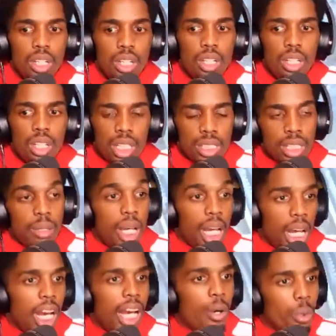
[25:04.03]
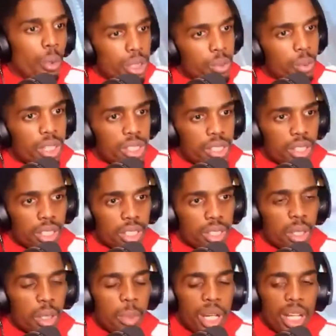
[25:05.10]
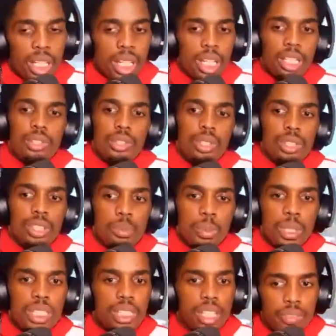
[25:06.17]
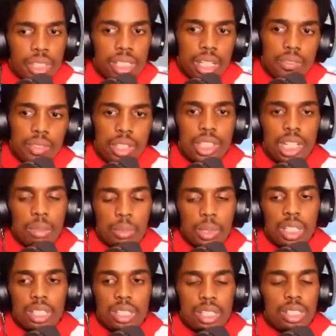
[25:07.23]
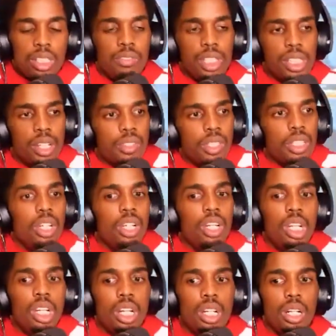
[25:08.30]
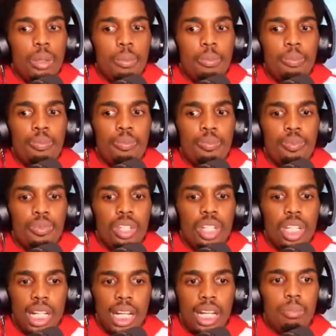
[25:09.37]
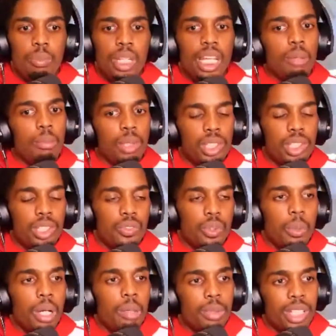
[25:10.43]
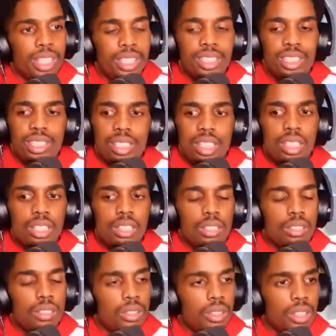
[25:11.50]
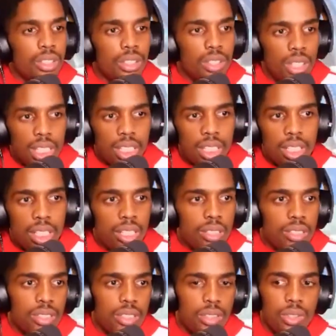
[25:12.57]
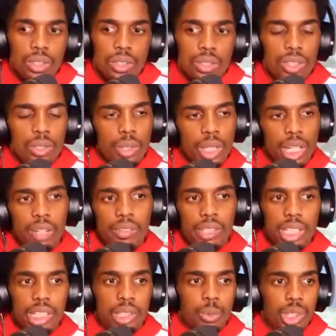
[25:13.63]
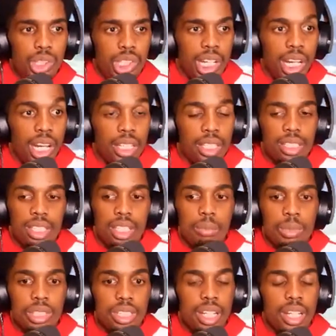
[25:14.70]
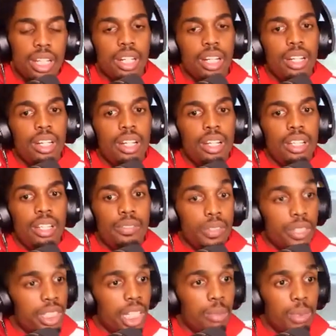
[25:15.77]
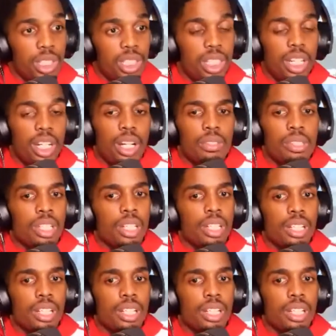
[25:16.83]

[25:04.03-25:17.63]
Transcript: because I, I always wanted to start a, a podcast, you know, Smick 77, Shaq McKissic 77. Um, and I have big ambitions for my brand. And she's like, you know, you know, I can get, you know, you a conversation with Giannis. And I'm just like, the first time she said it, I was like,